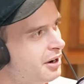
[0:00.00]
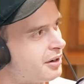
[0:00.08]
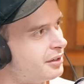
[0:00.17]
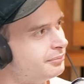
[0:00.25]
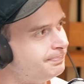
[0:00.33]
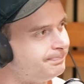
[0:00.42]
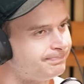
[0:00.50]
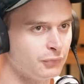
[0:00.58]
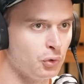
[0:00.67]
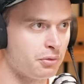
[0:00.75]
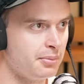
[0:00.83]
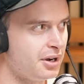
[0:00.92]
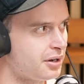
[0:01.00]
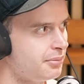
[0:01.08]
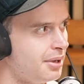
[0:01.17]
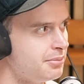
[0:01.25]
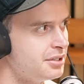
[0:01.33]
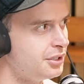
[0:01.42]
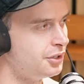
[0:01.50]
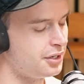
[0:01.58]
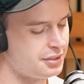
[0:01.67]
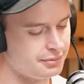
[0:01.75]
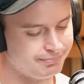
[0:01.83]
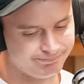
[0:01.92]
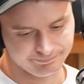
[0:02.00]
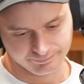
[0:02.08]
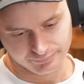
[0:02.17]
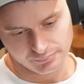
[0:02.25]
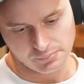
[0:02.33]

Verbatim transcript: the American. other day. North yeah. American, maybe. Who knows? Yeah.